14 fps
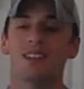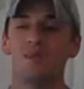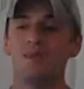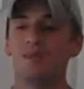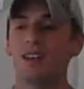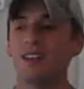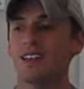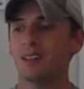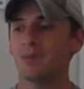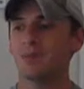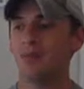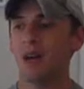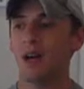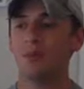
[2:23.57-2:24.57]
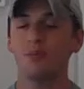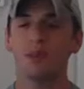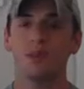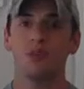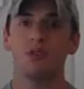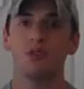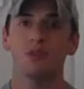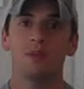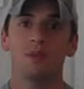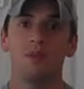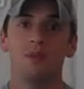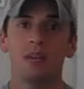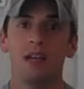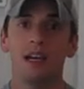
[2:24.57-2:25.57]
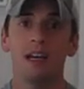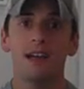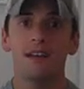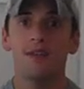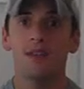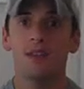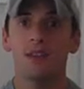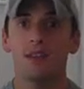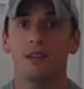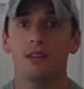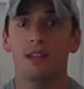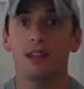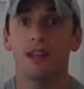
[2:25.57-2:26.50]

the biggest problem that most people have with